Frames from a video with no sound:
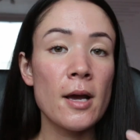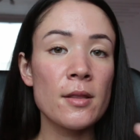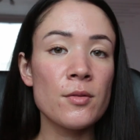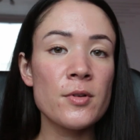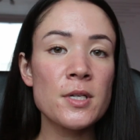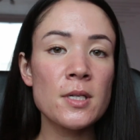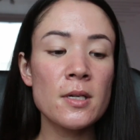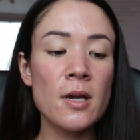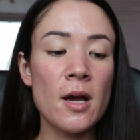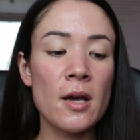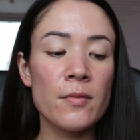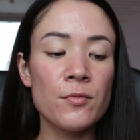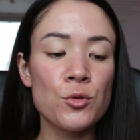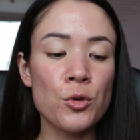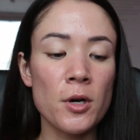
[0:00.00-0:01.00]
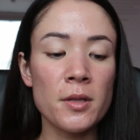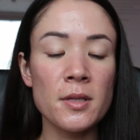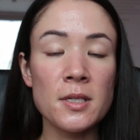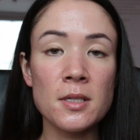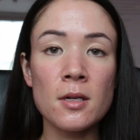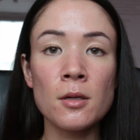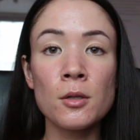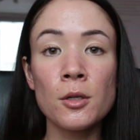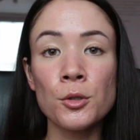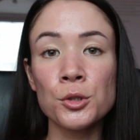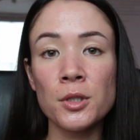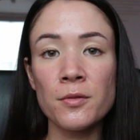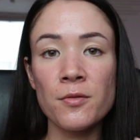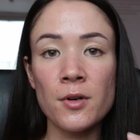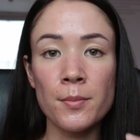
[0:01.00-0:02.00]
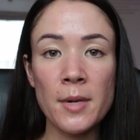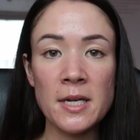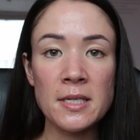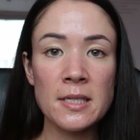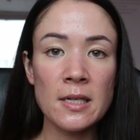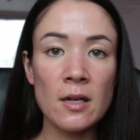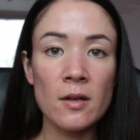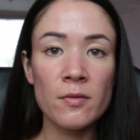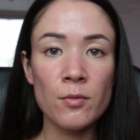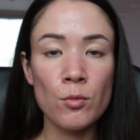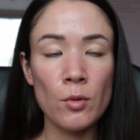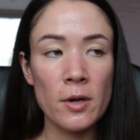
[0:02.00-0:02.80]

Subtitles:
And the reason I've drawn this conclusion for myself,